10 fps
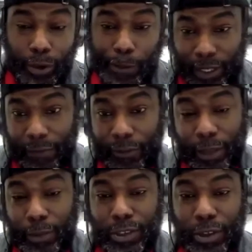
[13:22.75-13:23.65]

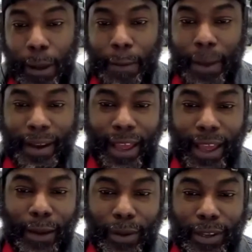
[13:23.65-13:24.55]
specifically, what's on my mind
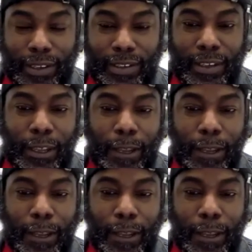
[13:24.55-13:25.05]
now is